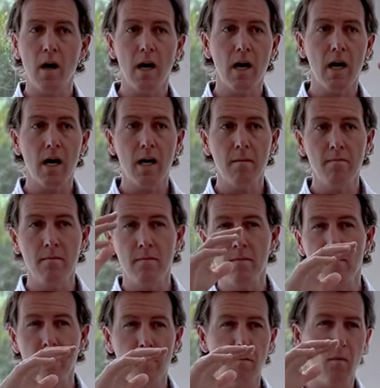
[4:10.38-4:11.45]

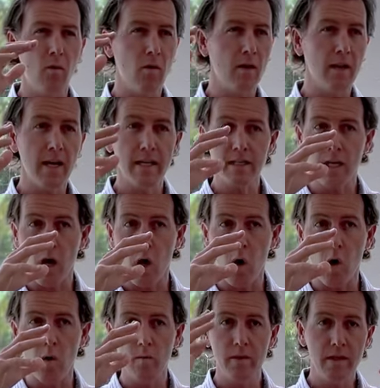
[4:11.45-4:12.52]
more or less
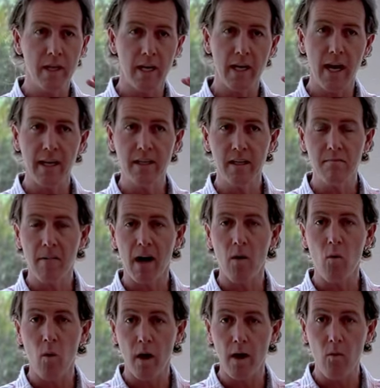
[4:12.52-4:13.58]
homes connected by
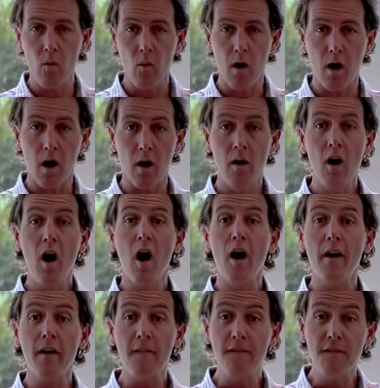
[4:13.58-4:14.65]
one wall
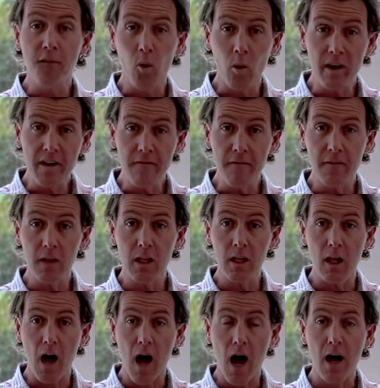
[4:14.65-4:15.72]
on a 40-foot
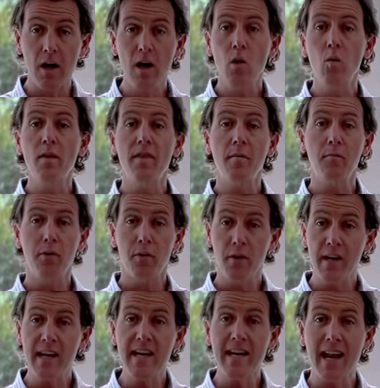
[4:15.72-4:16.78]
lot with a
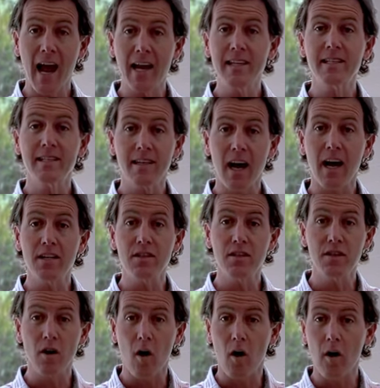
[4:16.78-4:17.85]
pretty nice sized
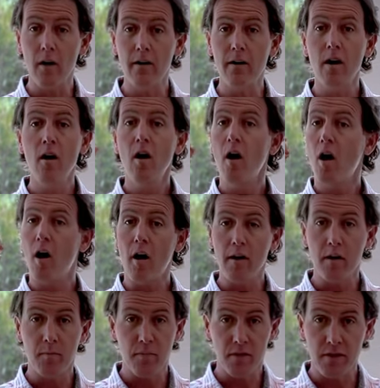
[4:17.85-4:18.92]
yard
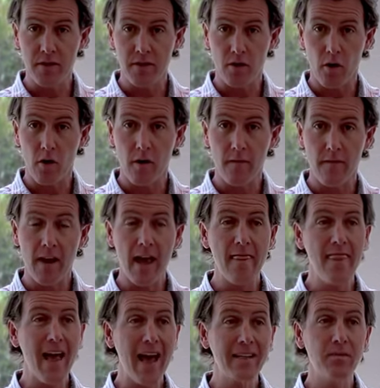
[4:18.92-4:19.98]
on a preserve,
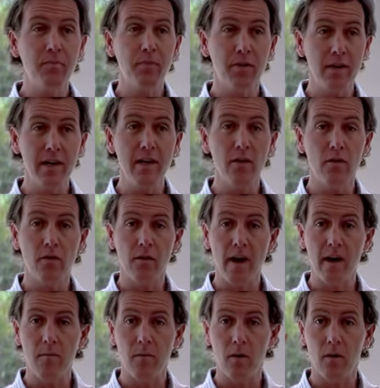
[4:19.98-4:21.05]
and that's pretty
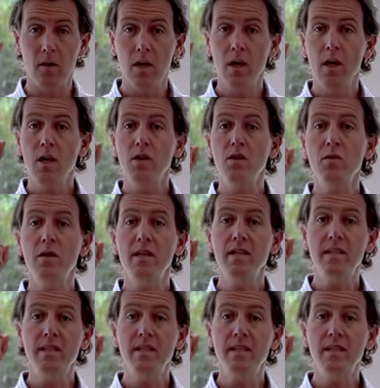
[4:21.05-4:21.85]
incredible. You can